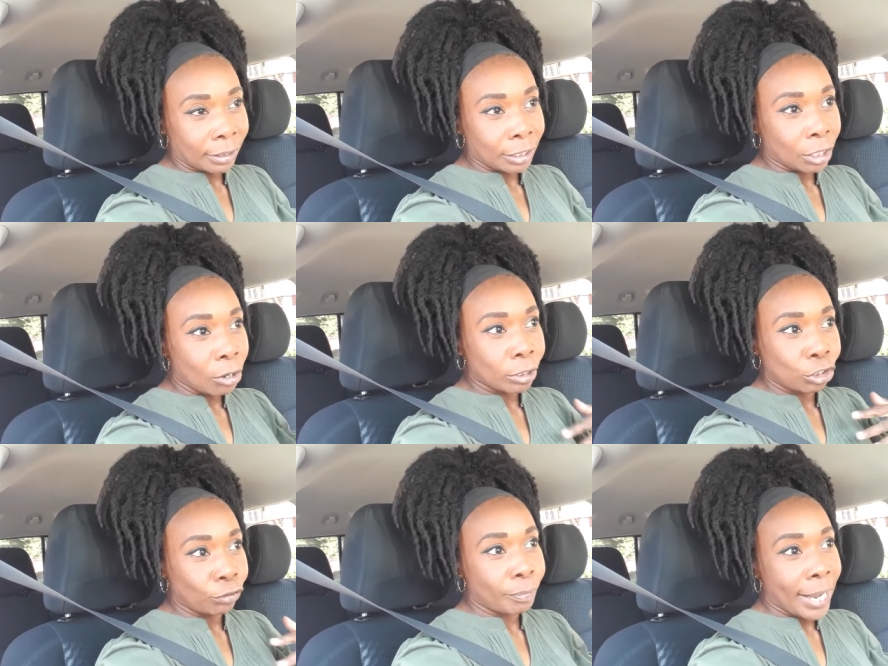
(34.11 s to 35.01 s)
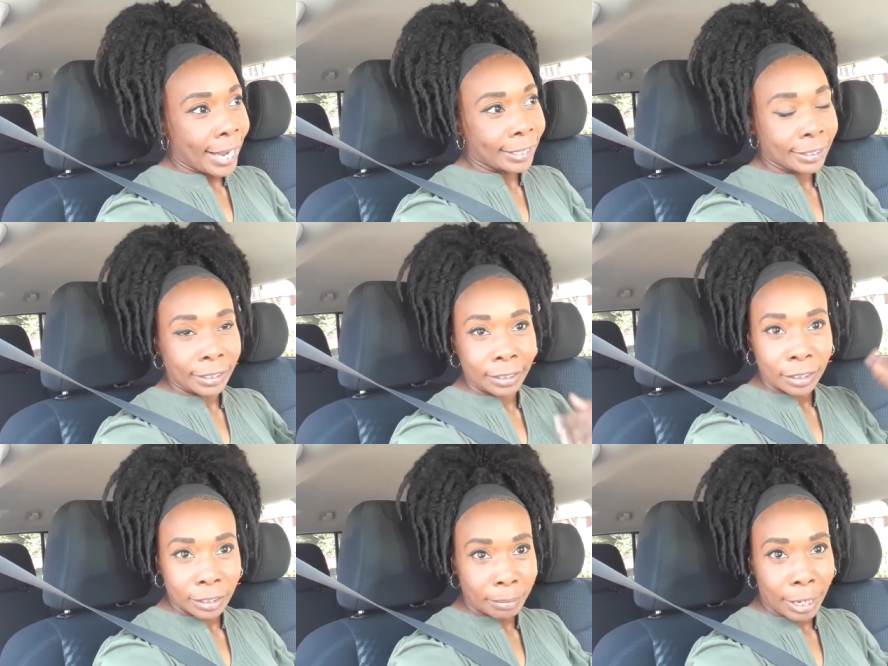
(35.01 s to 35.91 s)
as long as you've passed it it
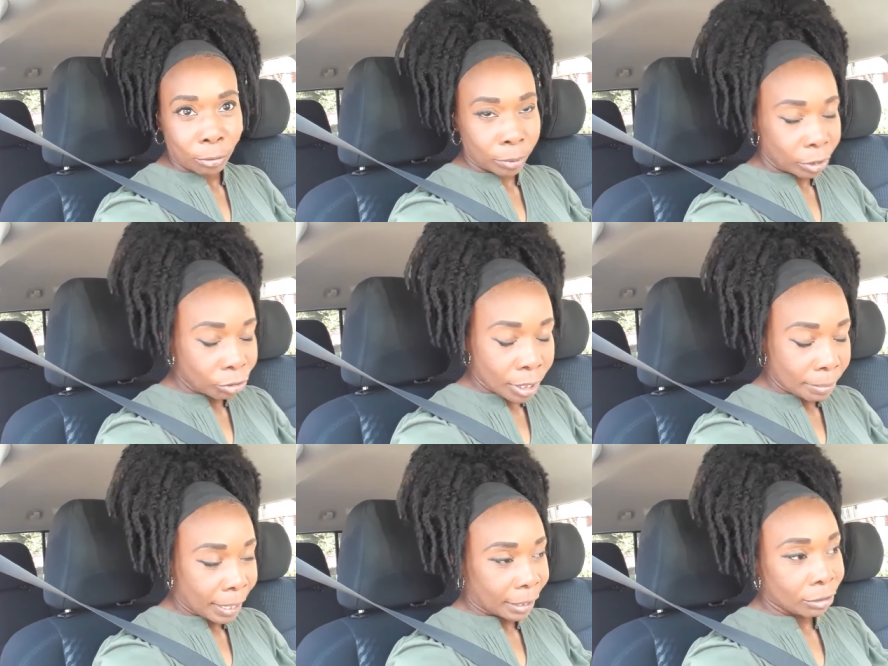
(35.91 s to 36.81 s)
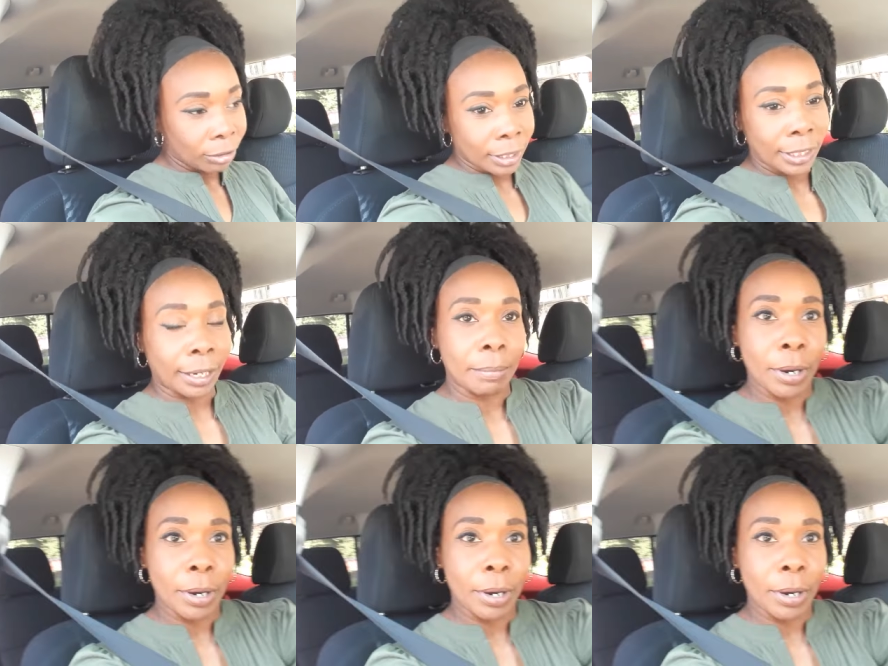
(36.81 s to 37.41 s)
doesn't matter when you come back and do the second